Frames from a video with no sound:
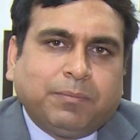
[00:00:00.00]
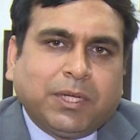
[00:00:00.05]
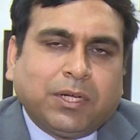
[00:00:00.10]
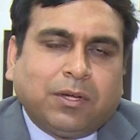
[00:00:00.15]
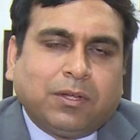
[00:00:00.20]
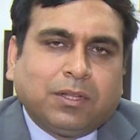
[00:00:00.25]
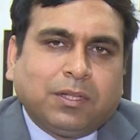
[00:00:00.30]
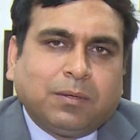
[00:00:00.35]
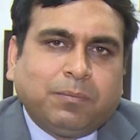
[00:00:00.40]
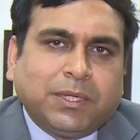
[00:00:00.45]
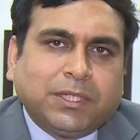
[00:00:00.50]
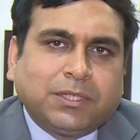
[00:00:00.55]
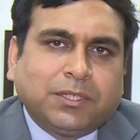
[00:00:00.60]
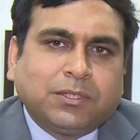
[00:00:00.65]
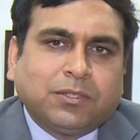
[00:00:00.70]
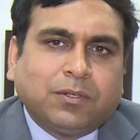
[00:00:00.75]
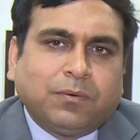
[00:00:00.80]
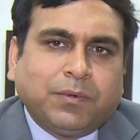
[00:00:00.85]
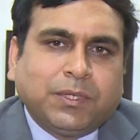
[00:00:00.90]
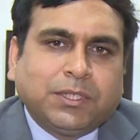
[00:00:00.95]
on the
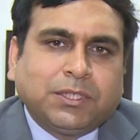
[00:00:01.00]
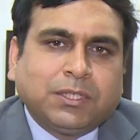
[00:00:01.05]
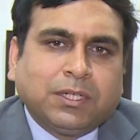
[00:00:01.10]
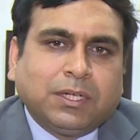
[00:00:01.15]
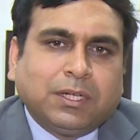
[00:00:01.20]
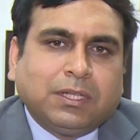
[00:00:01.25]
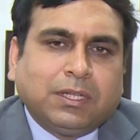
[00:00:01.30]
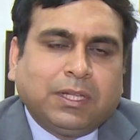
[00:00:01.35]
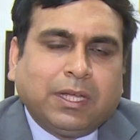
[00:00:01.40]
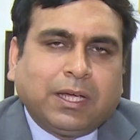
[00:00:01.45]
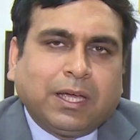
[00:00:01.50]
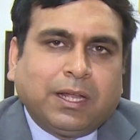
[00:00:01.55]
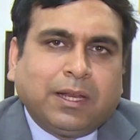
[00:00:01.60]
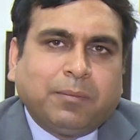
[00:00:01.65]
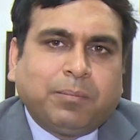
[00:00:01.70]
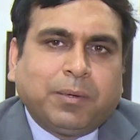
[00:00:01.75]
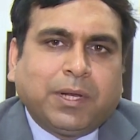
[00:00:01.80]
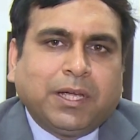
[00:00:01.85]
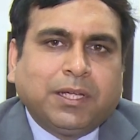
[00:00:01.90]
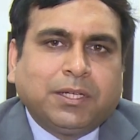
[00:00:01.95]
basis of which they can
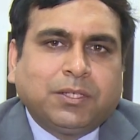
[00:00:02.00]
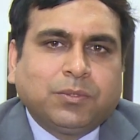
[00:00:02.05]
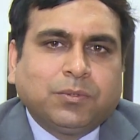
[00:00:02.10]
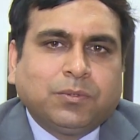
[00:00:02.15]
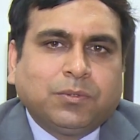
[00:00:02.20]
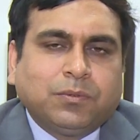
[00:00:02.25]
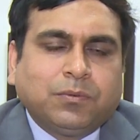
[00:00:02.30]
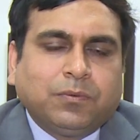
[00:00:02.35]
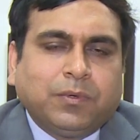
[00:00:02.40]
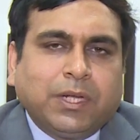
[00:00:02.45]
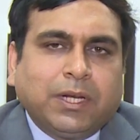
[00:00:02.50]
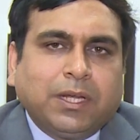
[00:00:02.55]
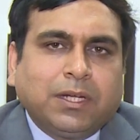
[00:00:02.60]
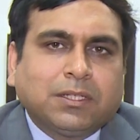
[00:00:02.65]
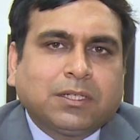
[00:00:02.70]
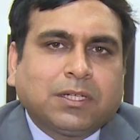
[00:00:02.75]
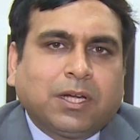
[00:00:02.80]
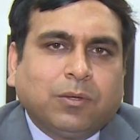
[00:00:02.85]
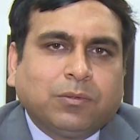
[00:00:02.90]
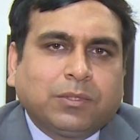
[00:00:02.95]
apply to
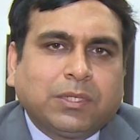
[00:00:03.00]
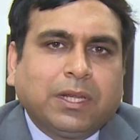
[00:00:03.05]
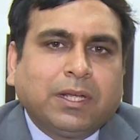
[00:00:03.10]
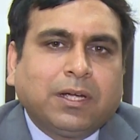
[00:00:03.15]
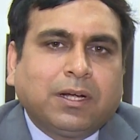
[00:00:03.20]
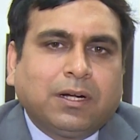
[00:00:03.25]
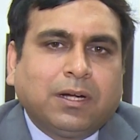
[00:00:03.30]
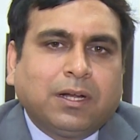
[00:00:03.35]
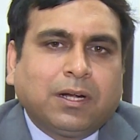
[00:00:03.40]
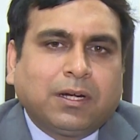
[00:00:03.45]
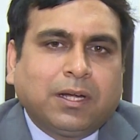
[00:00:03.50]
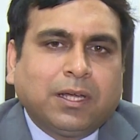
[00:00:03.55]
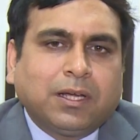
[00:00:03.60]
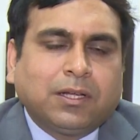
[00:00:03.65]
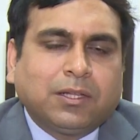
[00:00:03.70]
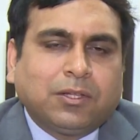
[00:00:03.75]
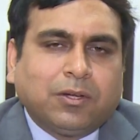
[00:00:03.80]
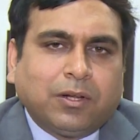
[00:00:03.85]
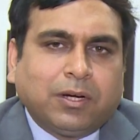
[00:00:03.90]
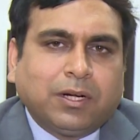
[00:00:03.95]
various counseling conducting
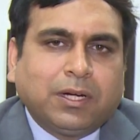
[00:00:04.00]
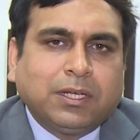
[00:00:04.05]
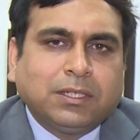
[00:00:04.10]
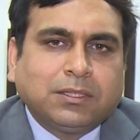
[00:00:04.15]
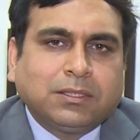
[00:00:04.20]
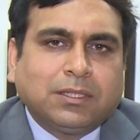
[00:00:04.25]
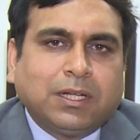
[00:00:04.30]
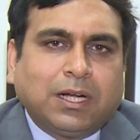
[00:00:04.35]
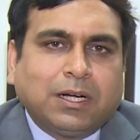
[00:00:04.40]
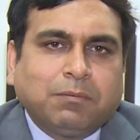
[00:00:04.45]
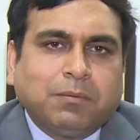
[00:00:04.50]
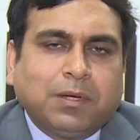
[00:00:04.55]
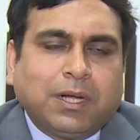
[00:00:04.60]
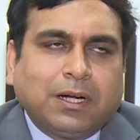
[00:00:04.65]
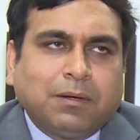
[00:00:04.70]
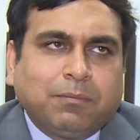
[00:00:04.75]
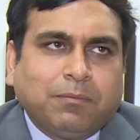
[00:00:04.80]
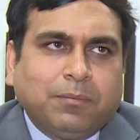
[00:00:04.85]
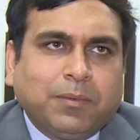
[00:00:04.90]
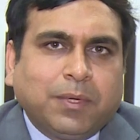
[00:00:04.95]
authorities that
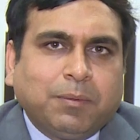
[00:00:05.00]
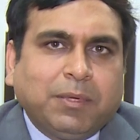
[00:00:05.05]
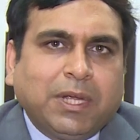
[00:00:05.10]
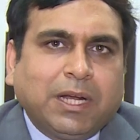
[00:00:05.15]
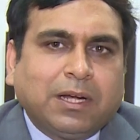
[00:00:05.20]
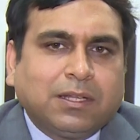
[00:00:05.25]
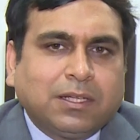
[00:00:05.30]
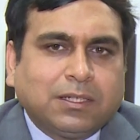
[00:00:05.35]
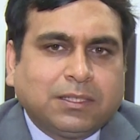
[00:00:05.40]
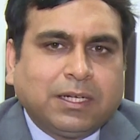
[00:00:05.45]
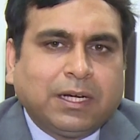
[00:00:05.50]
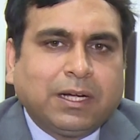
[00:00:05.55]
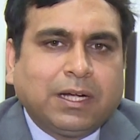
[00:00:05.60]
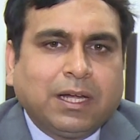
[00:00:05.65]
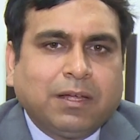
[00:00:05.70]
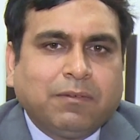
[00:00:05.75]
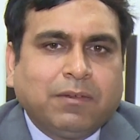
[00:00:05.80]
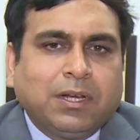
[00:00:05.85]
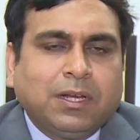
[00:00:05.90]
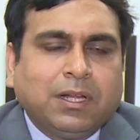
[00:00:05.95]
at, be at the state
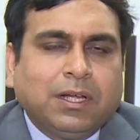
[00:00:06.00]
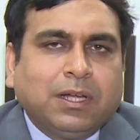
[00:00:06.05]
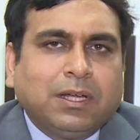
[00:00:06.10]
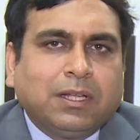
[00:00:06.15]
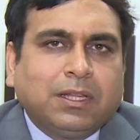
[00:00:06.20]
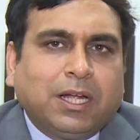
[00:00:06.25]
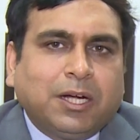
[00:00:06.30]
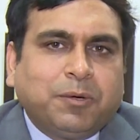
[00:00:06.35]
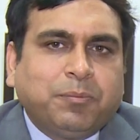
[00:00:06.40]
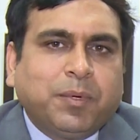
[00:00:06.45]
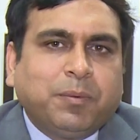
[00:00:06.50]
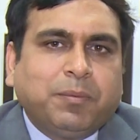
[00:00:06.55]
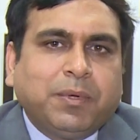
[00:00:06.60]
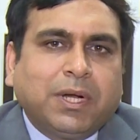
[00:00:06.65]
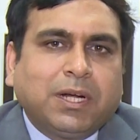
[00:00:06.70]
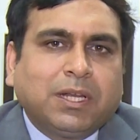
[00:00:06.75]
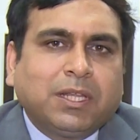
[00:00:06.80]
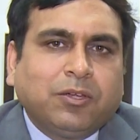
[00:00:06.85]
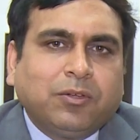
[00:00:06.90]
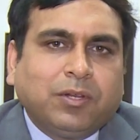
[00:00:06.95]
level, that may be
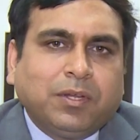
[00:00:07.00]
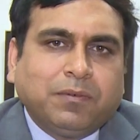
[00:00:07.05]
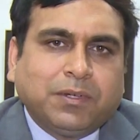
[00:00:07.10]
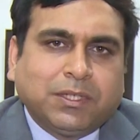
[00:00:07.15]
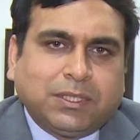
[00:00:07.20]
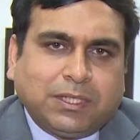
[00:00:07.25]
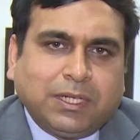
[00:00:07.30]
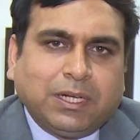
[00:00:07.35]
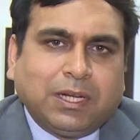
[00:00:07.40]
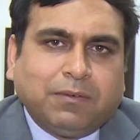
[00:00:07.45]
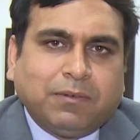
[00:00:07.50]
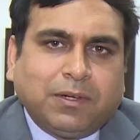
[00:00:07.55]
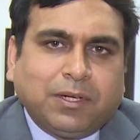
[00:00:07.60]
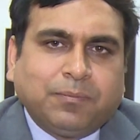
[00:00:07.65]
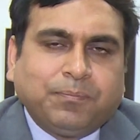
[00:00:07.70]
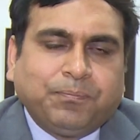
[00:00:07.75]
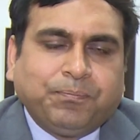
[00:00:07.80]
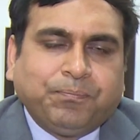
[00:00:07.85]
at the university level.